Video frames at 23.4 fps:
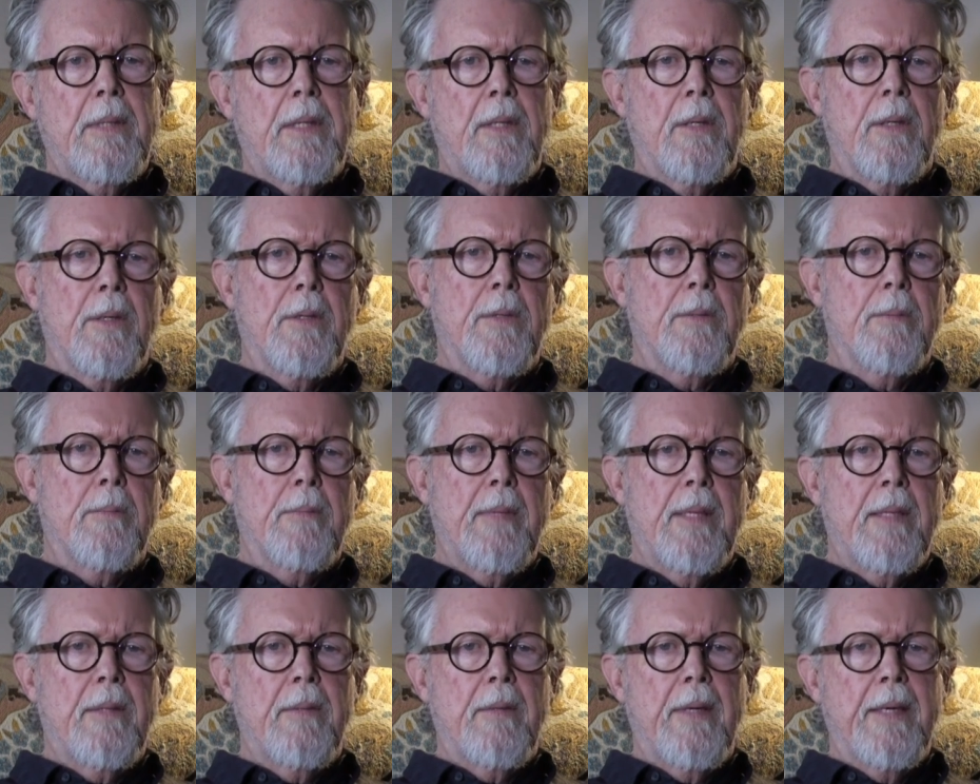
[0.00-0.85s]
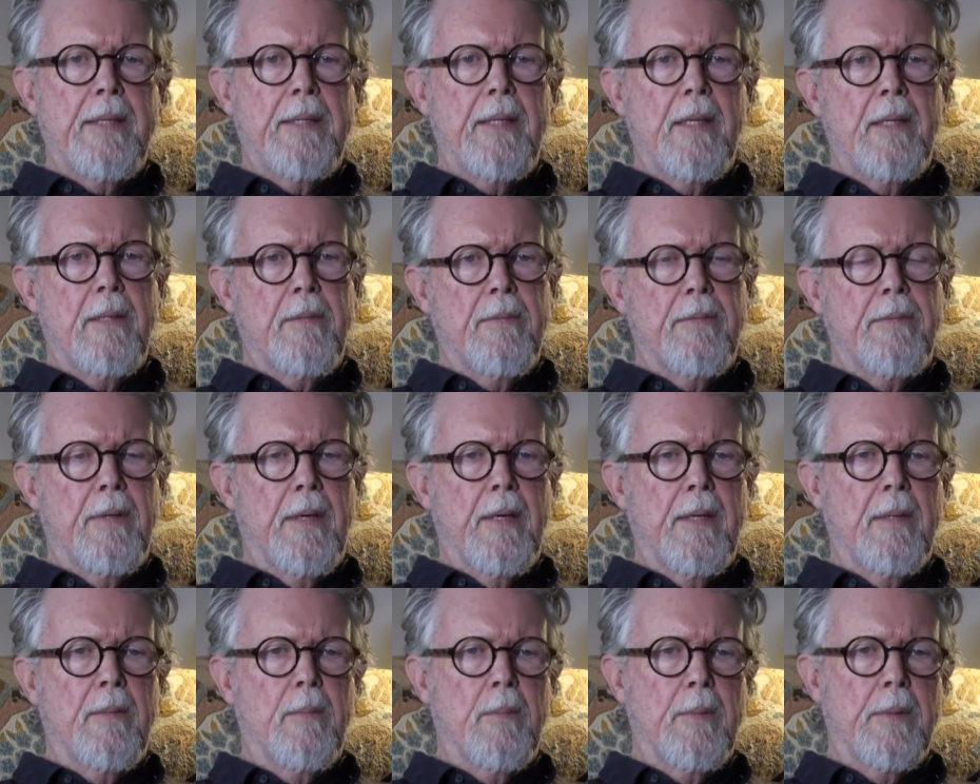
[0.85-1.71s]
because mother
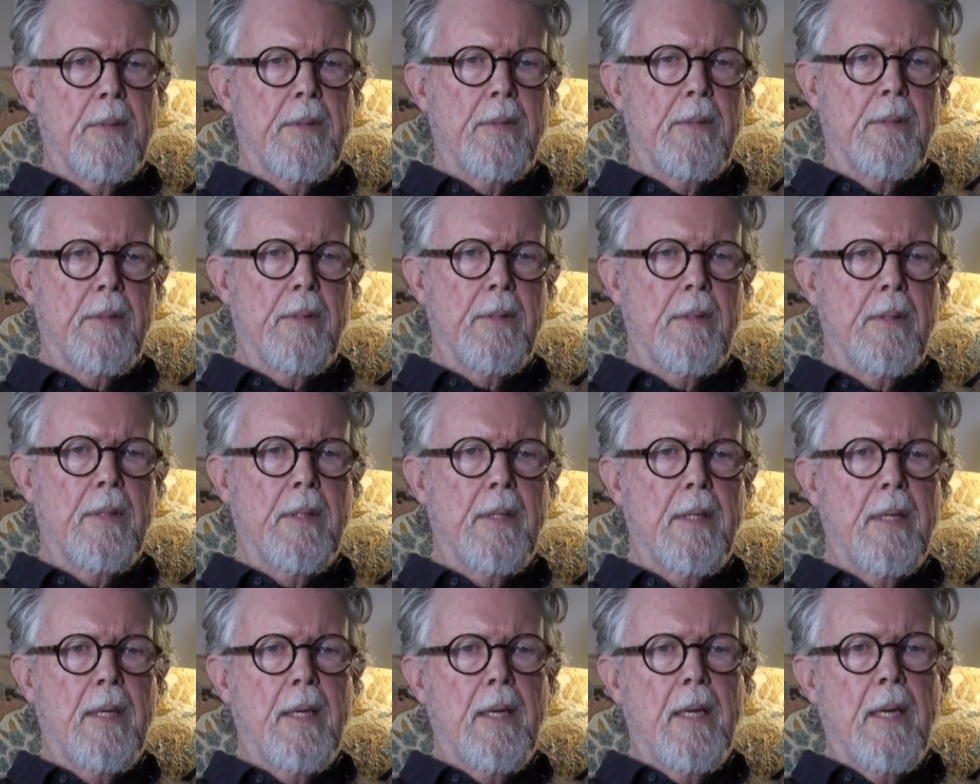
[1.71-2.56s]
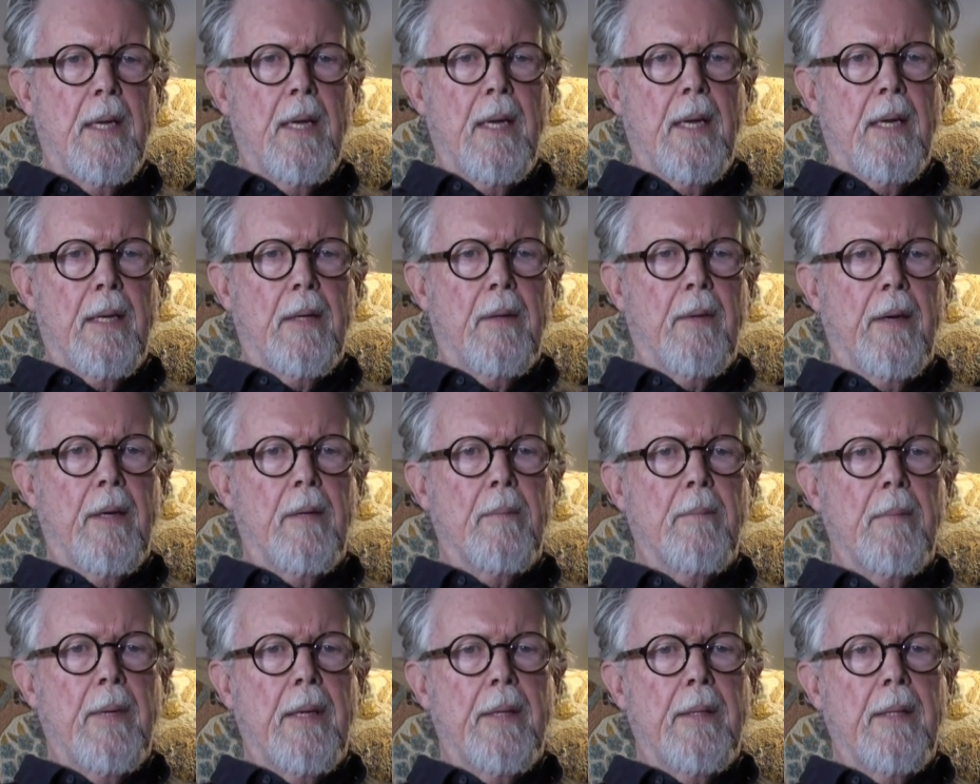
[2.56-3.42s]
identified with her
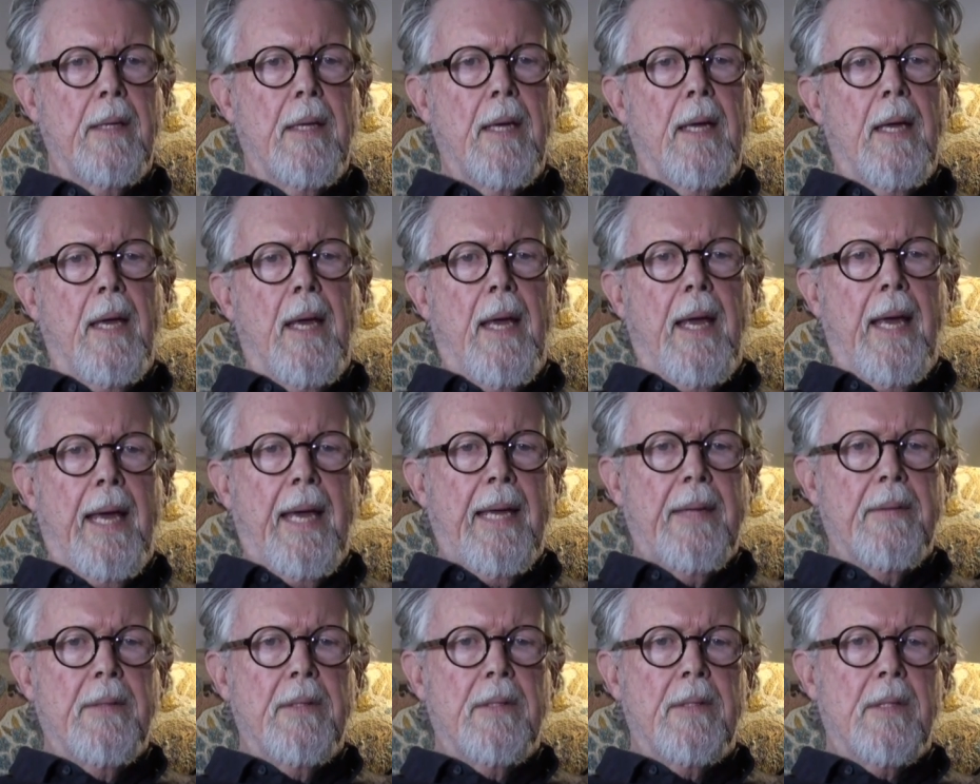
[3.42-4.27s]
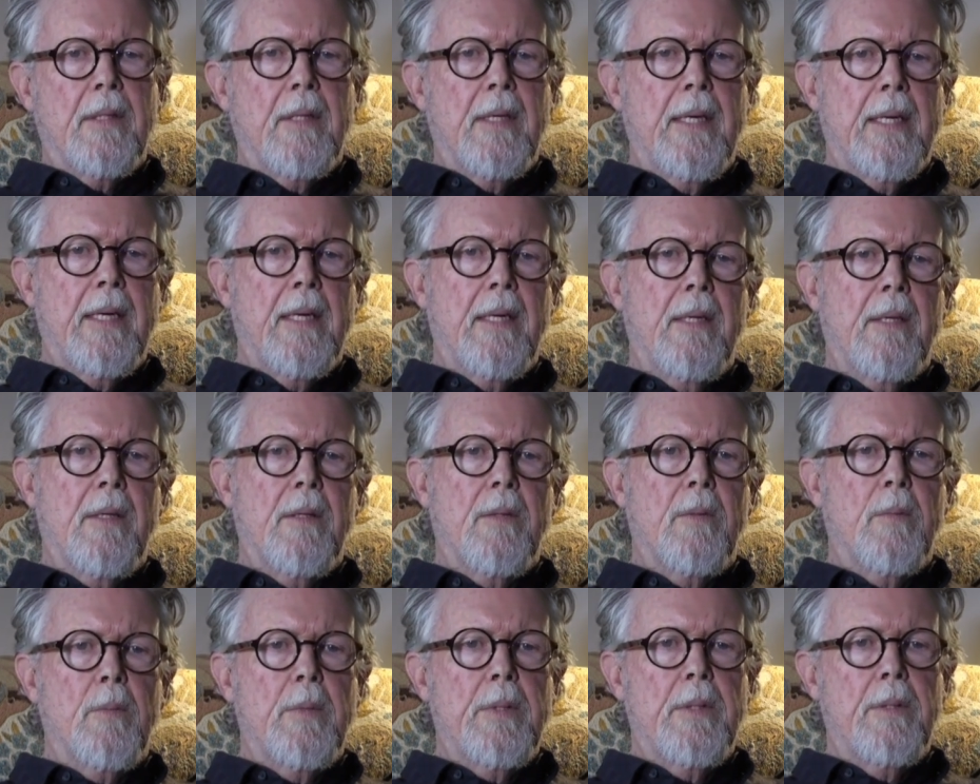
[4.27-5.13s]
grandmother, and this guided
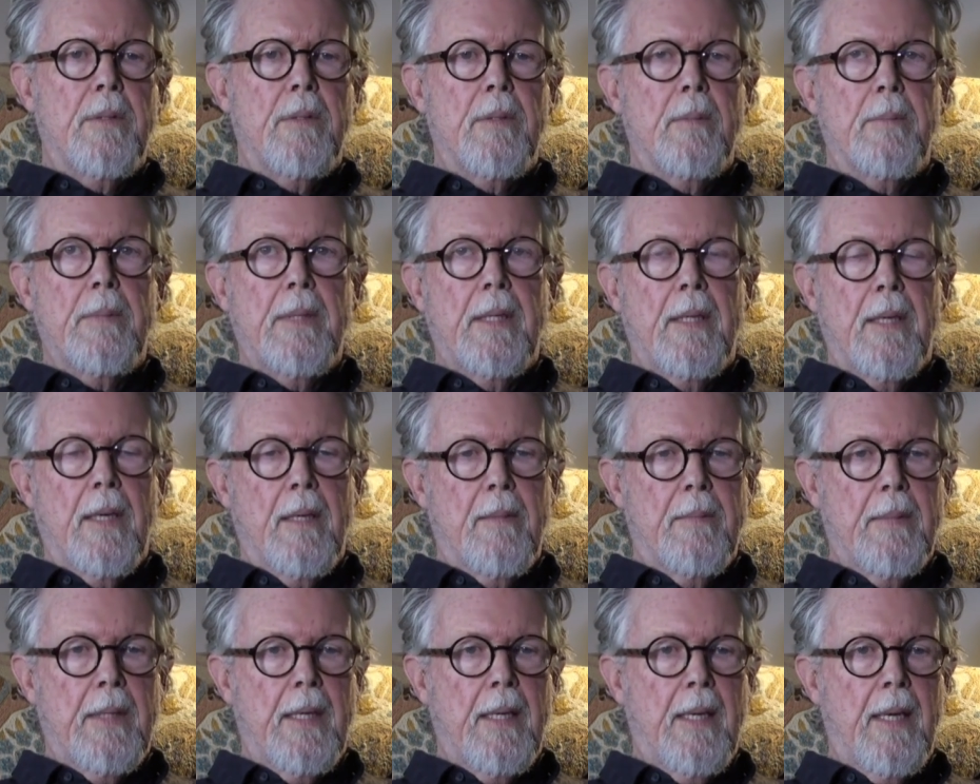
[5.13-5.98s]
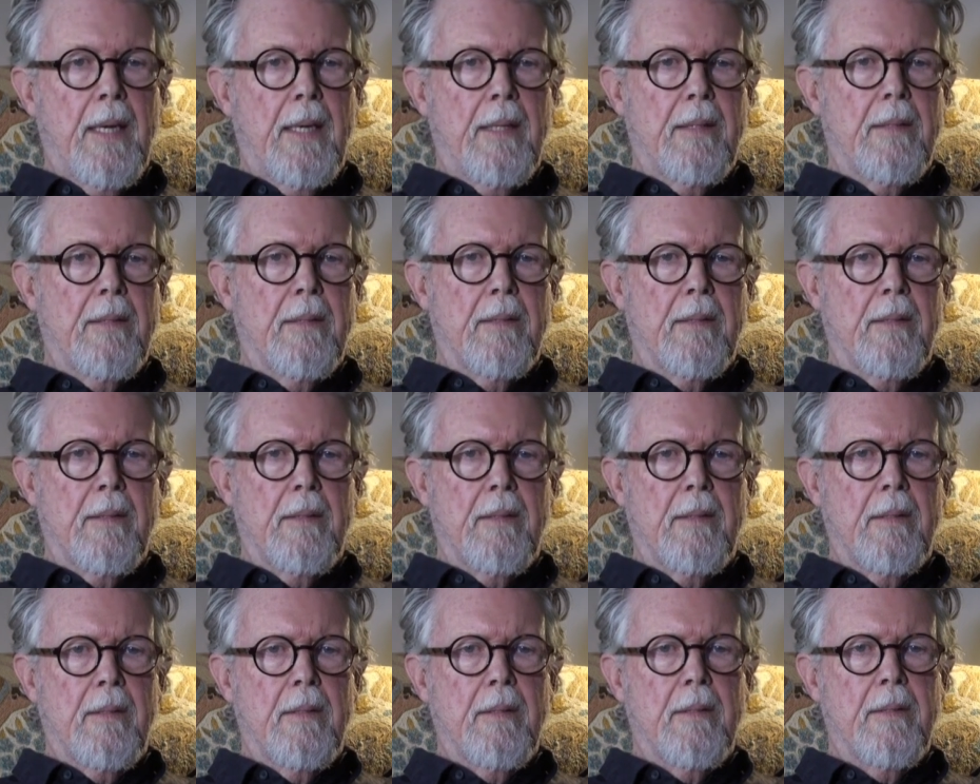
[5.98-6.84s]
her wish to become an
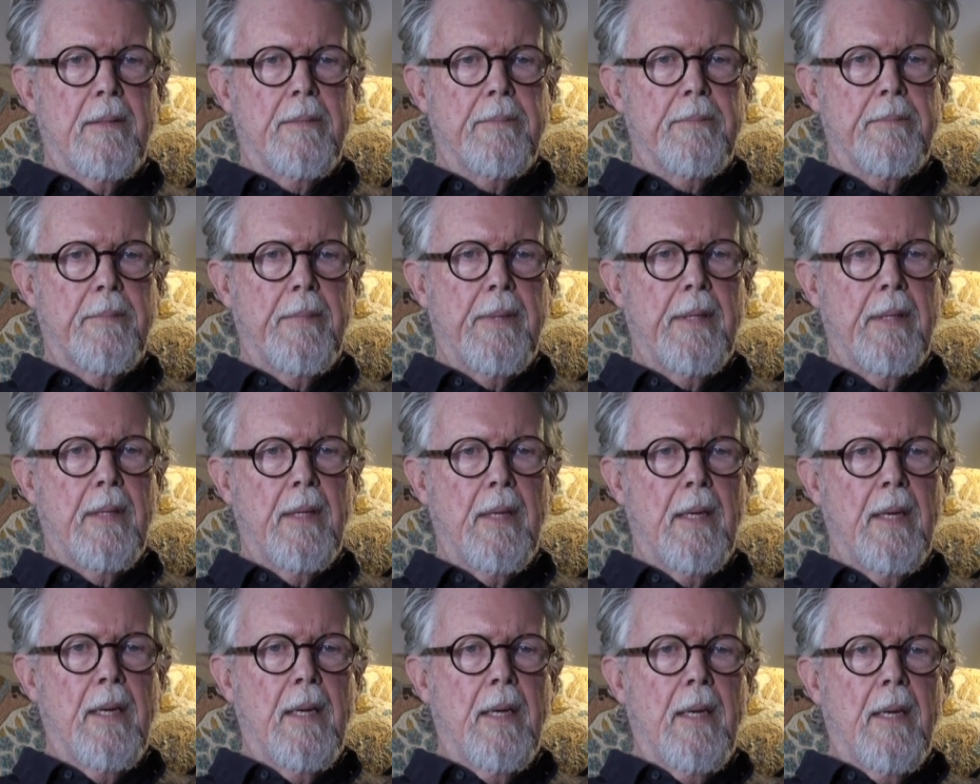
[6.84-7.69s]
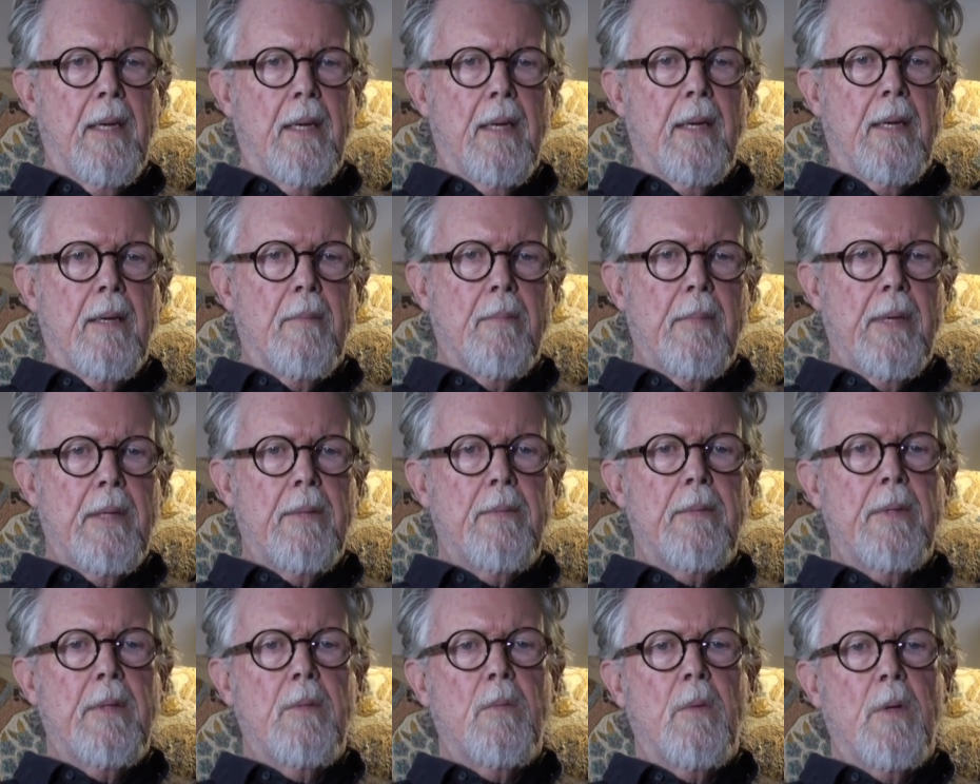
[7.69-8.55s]
artist.
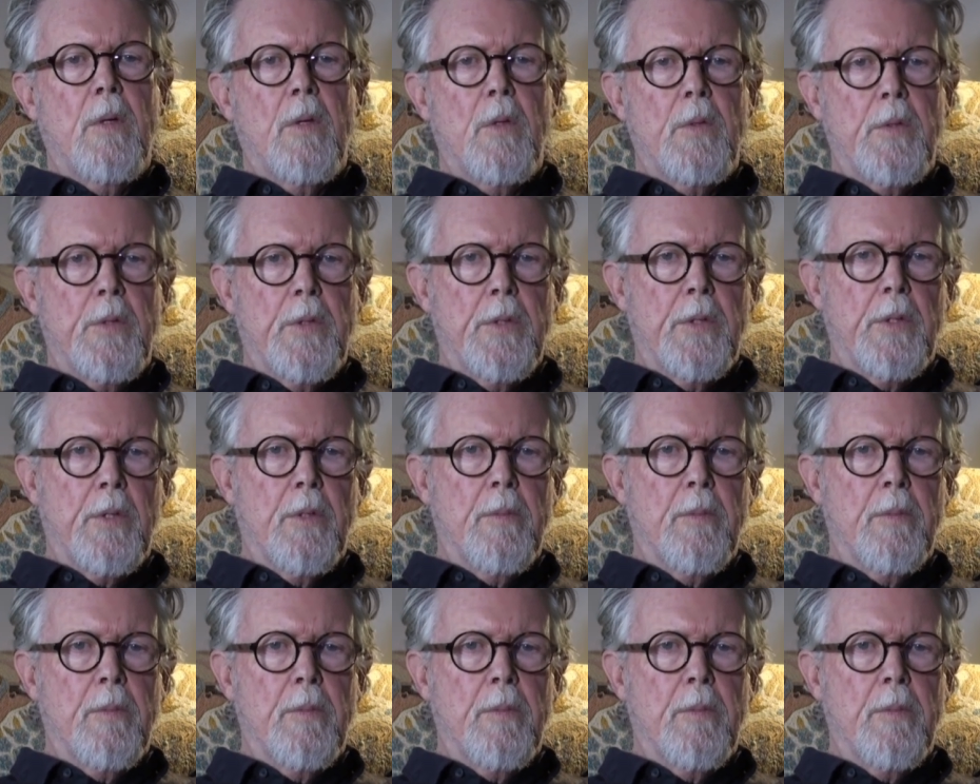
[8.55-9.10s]
Mother enrolled in a